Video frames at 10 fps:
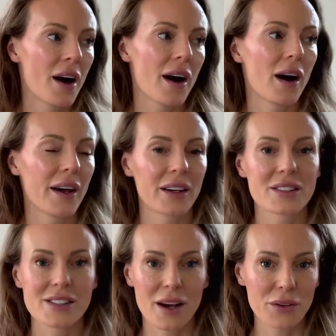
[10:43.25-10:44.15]
and
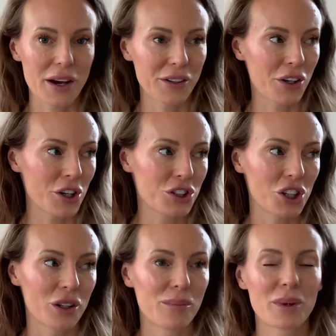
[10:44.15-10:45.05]
it's now down in our
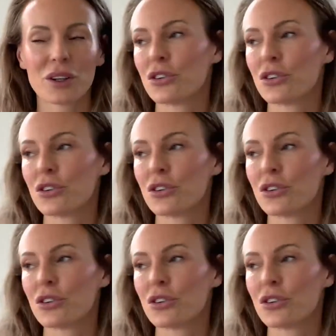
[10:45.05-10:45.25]
gym